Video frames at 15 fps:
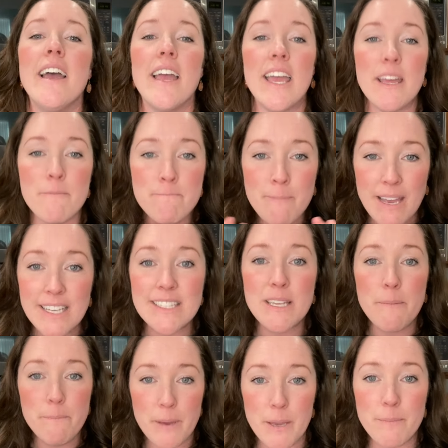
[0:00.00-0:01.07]
It makes a
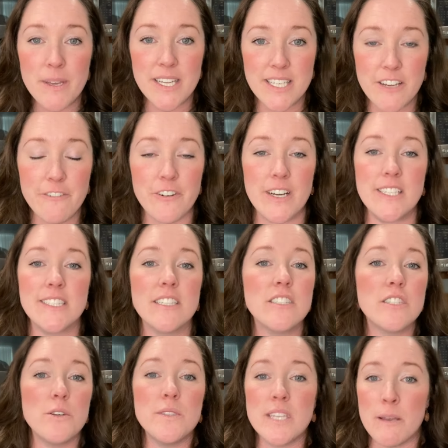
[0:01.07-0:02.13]
big, big difference.
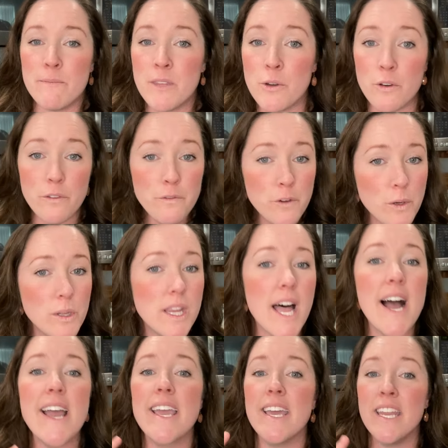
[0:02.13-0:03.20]
So same thing with Food
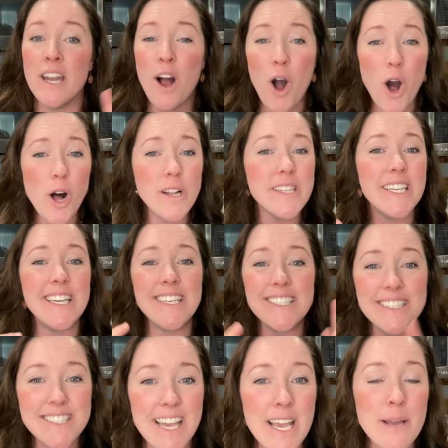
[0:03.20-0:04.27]
Lion, Aldi,
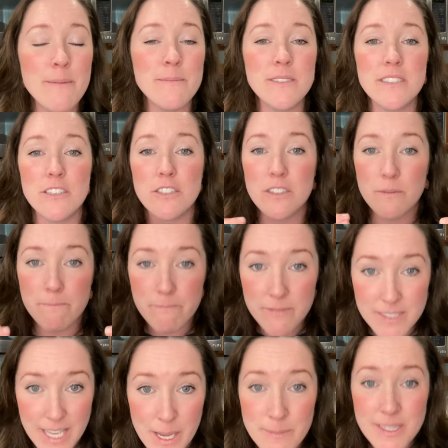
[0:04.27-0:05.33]
Sam's,
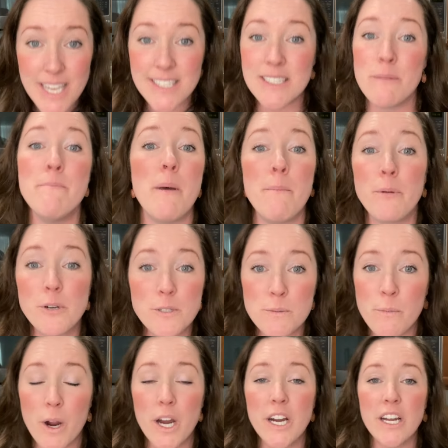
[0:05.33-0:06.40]
Sam's has the Member's
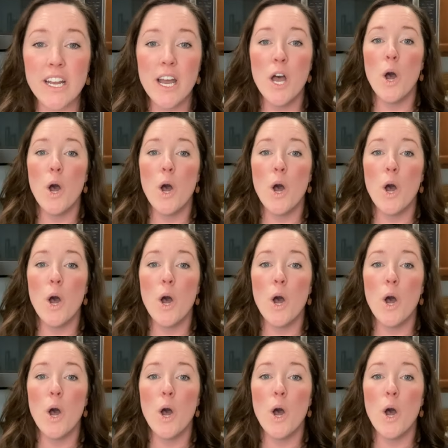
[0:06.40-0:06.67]
Mark.